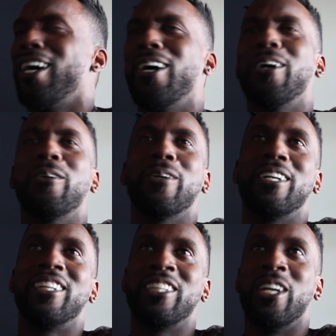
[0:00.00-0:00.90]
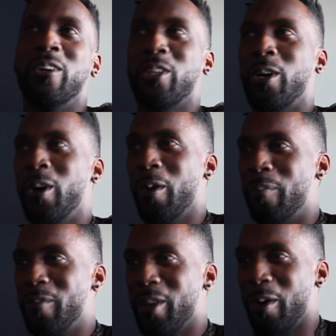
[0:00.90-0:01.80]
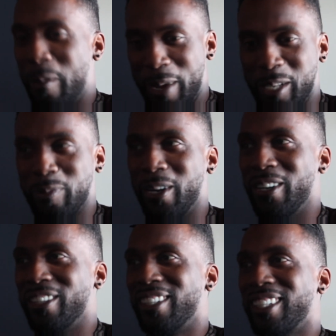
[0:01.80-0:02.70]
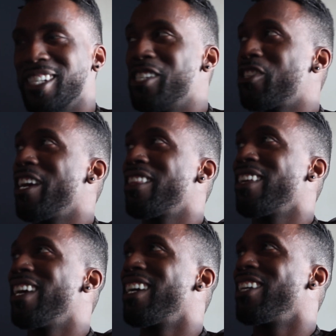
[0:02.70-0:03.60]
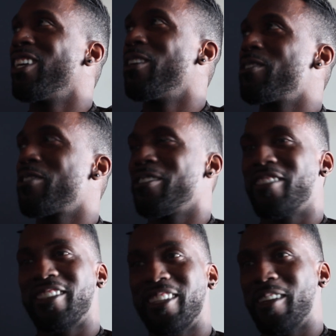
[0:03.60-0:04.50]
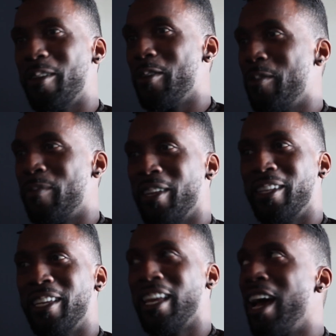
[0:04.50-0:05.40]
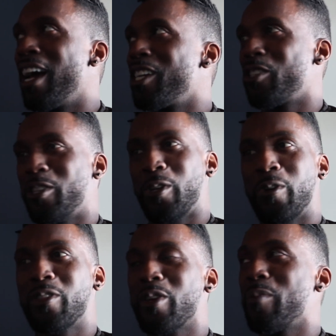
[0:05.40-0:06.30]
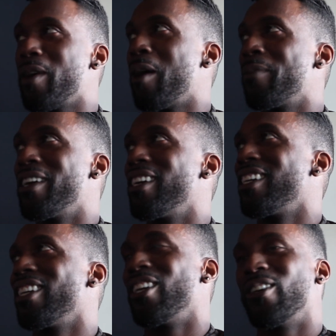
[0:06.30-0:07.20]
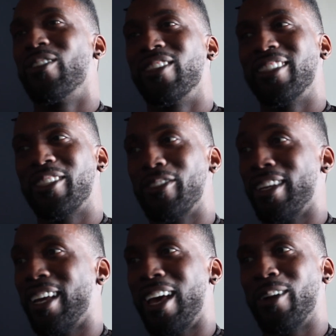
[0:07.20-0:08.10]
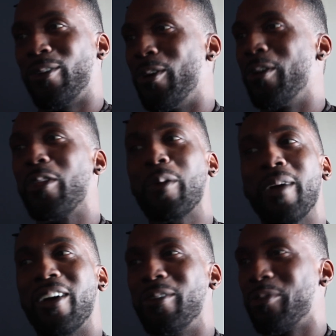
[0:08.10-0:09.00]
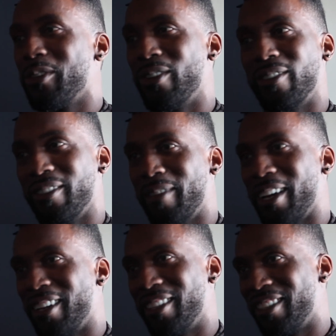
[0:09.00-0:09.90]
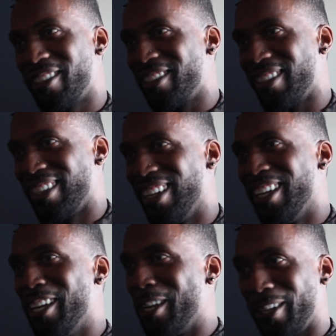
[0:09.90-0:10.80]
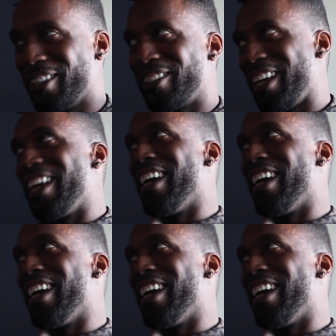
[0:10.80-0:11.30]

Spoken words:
Oh, well, you know, the whole, you know, baseball cliche thing, you know, it's just, you're a big league guy, she didn't know anything about me, you know, she's like, I don't know anything about you, so I'm not going to just say